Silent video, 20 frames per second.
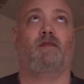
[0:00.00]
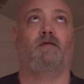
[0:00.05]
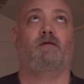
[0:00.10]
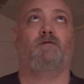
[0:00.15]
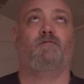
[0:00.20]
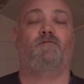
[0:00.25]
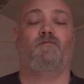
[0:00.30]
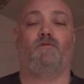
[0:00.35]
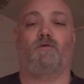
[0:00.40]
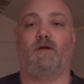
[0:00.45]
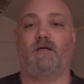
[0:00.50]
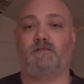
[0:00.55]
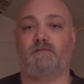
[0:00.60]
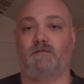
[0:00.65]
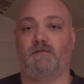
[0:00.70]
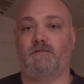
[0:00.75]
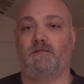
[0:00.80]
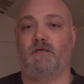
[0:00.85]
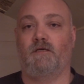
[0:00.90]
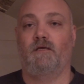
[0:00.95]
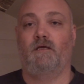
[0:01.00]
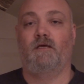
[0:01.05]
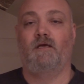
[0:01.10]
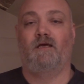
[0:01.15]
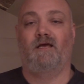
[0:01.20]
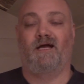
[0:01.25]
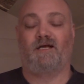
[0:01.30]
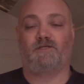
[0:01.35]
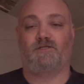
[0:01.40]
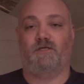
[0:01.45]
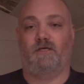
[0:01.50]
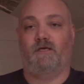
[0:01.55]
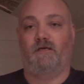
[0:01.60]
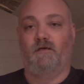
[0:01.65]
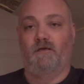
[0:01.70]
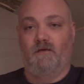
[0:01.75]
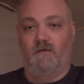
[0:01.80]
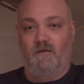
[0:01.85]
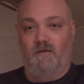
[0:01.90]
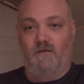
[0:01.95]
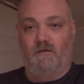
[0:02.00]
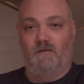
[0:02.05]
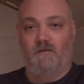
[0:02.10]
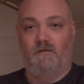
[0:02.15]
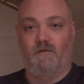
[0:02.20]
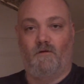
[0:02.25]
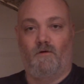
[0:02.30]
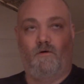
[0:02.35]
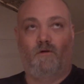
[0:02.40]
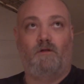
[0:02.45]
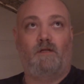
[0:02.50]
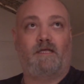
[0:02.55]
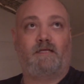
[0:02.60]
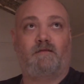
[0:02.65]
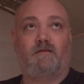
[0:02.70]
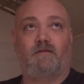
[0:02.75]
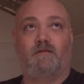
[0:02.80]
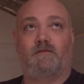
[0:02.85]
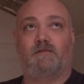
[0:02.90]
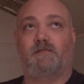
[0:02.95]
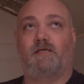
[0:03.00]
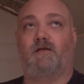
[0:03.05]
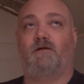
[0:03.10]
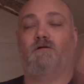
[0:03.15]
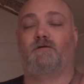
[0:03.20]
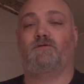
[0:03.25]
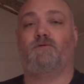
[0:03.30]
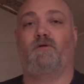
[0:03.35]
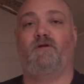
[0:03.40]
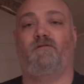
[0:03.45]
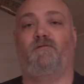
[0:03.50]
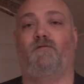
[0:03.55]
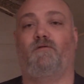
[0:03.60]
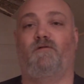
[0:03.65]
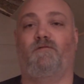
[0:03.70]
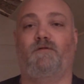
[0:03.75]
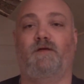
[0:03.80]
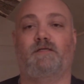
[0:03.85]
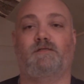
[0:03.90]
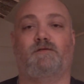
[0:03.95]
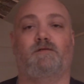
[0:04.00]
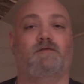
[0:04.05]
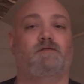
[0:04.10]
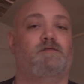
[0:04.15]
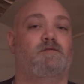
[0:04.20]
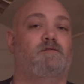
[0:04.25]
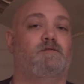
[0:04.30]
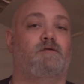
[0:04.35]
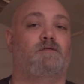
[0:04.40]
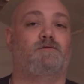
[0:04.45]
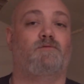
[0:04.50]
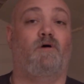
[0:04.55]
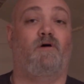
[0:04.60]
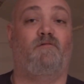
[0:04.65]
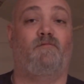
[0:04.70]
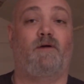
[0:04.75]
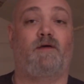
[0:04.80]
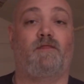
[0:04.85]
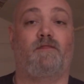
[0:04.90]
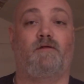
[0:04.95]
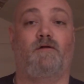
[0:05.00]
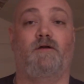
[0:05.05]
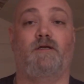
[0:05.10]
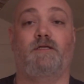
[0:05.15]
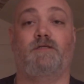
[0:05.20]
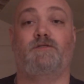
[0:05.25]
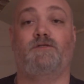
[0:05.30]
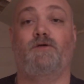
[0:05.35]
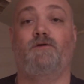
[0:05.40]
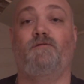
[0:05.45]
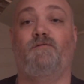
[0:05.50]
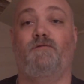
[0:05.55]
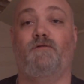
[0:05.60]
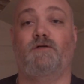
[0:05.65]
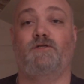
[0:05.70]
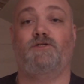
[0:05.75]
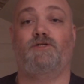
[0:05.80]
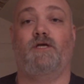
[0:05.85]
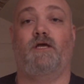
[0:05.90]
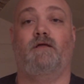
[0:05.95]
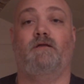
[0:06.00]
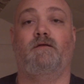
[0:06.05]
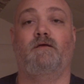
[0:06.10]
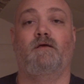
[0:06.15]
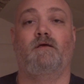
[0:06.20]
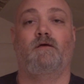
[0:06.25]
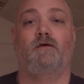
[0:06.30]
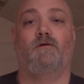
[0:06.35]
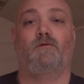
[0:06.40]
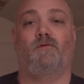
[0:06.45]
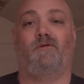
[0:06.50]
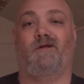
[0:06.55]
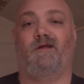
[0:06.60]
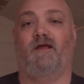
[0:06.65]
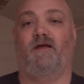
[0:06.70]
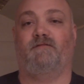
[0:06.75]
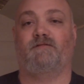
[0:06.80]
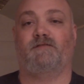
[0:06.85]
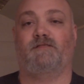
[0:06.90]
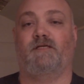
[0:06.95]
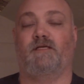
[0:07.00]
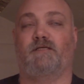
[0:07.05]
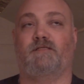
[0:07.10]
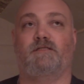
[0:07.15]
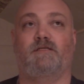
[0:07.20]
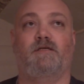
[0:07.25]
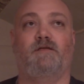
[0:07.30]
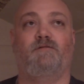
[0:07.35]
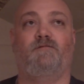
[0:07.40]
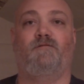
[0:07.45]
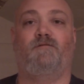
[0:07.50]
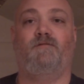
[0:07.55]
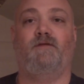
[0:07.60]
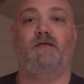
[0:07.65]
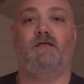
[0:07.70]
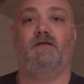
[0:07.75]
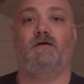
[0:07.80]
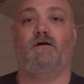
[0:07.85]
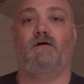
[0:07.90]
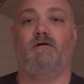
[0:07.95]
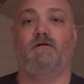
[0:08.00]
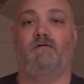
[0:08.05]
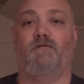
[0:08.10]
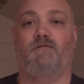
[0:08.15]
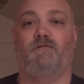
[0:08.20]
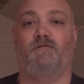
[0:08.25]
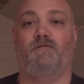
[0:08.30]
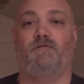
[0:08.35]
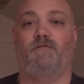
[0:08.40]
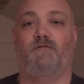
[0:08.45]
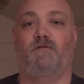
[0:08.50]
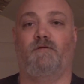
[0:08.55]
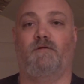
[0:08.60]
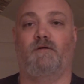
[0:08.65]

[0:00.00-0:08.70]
fluorescent. Actually, the whole length of the center, 24 feet. So this is a 12 by 32 foot shed. We're going to have 16 feet of